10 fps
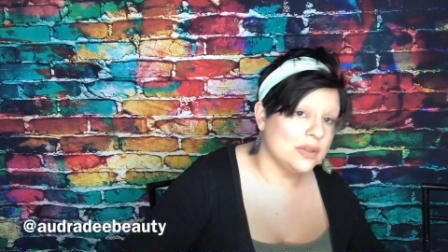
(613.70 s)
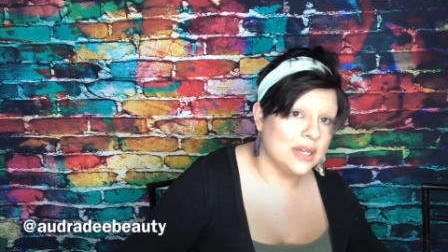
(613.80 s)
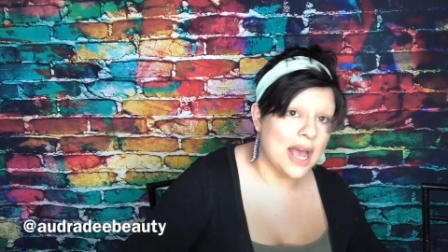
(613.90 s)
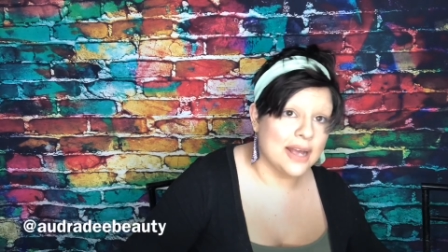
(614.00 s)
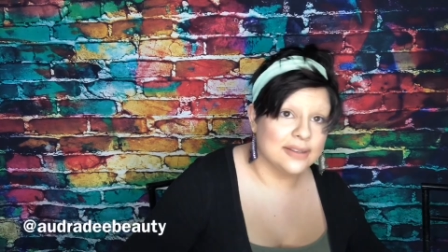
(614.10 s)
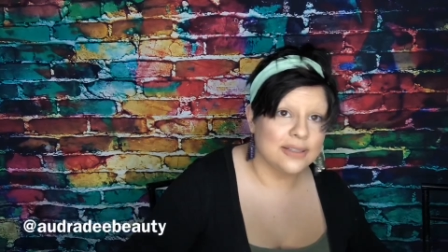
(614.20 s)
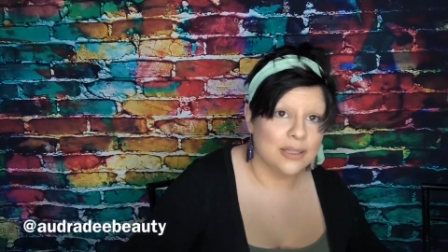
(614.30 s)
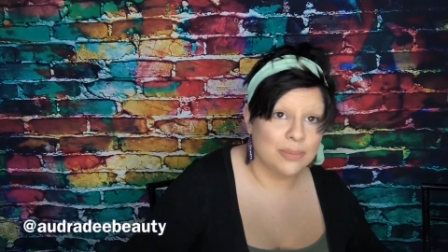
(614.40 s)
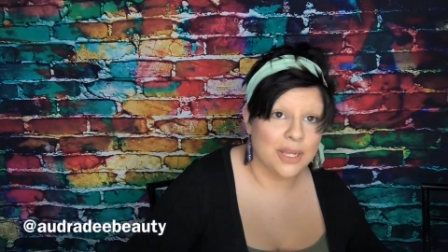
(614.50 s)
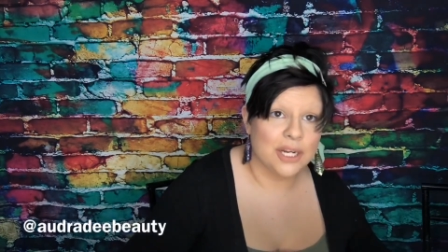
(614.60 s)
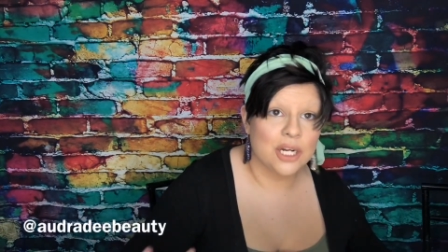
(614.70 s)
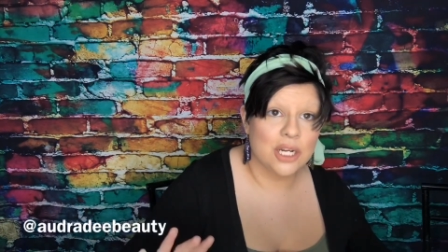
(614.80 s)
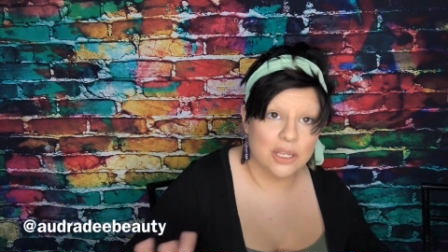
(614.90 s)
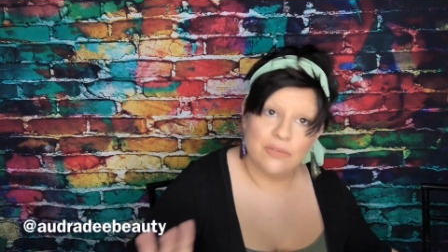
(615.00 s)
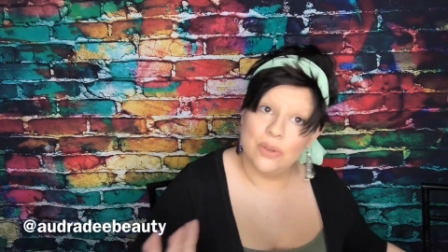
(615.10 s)
use it as a lip
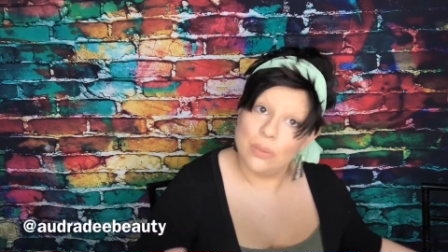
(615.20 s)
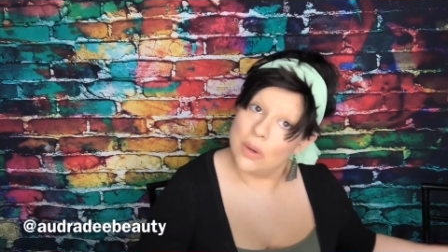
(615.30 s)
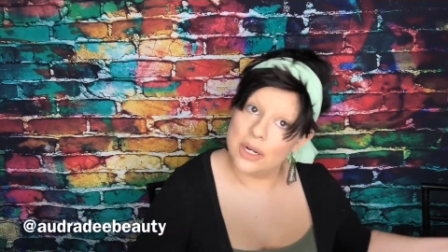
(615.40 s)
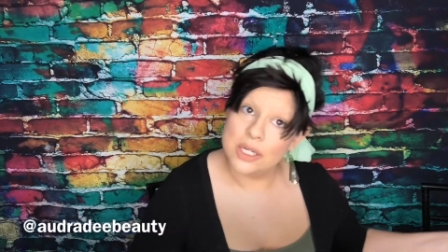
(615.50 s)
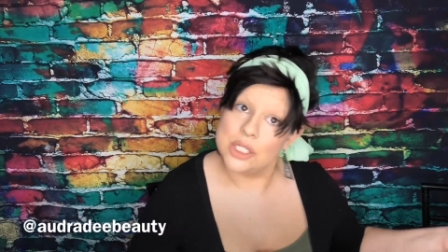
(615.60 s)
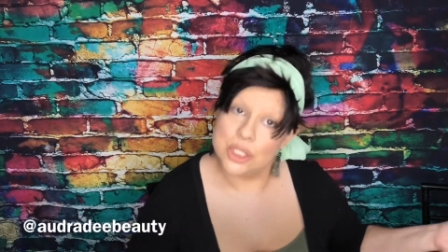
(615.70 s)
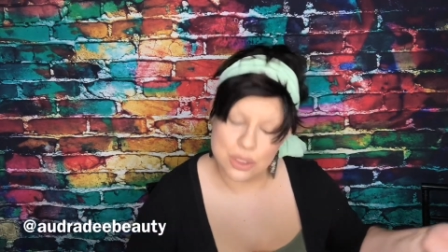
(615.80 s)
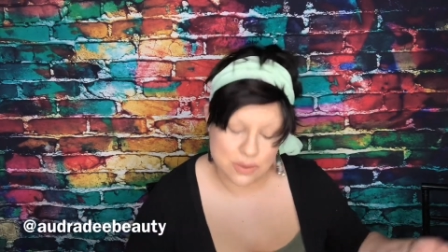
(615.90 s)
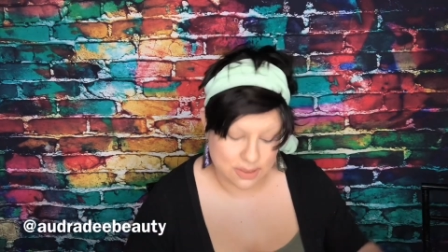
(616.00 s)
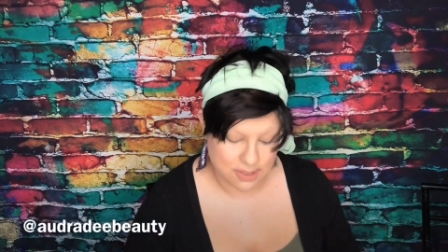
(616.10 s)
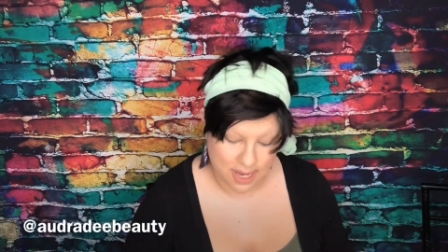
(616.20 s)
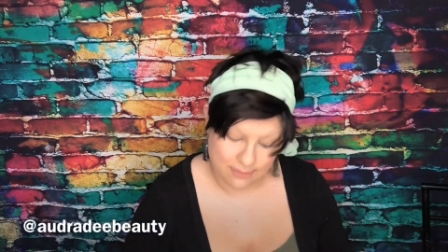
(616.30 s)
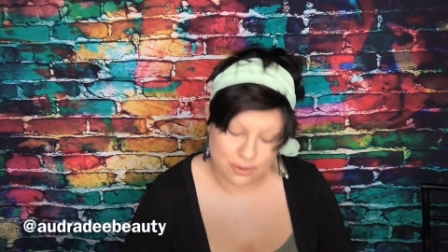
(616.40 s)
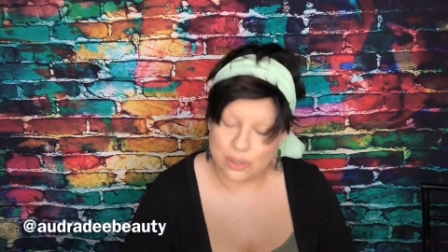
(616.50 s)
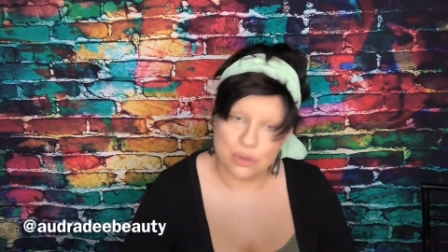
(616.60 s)
liner if you wanted to. It doesn't
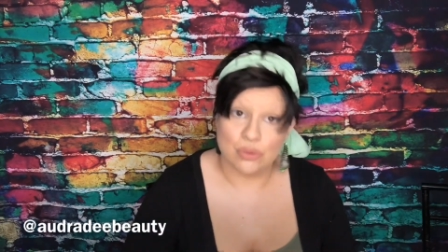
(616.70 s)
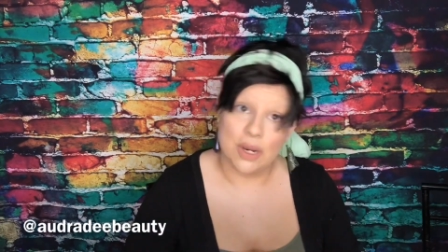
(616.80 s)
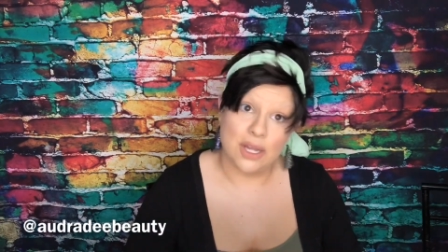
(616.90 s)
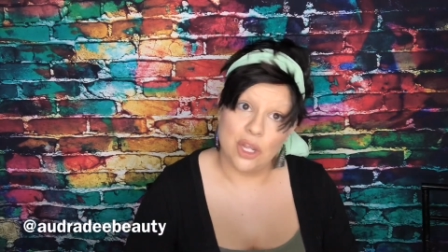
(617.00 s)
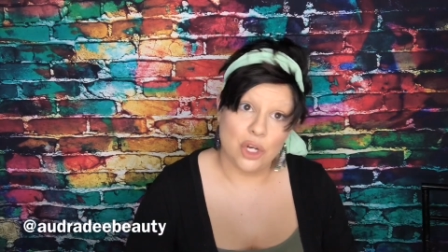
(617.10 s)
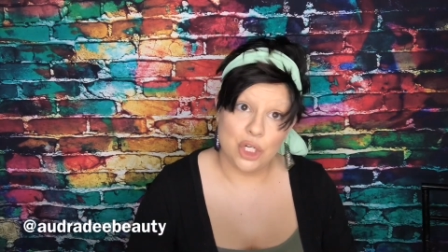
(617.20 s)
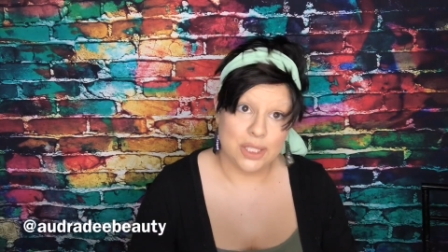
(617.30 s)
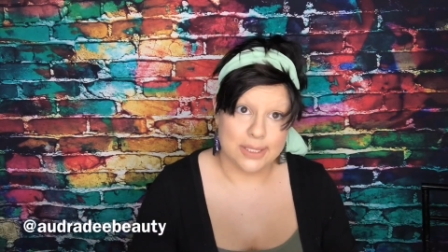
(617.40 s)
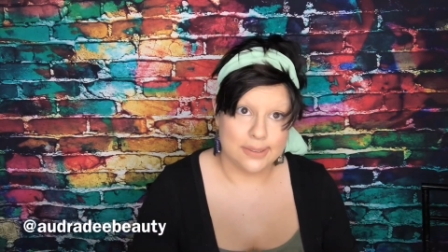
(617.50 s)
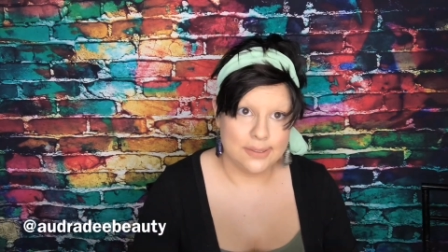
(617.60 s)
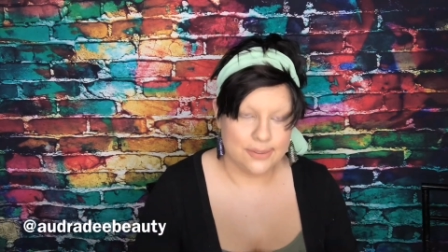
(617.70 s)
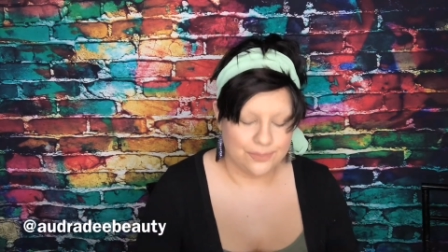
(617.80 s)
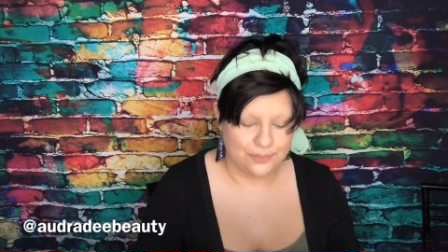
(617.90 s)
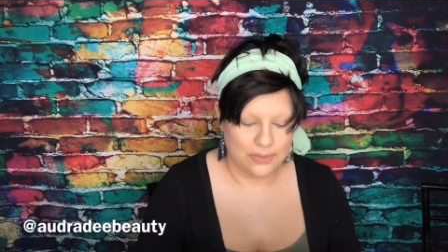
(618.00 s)
have to go directly on your lids.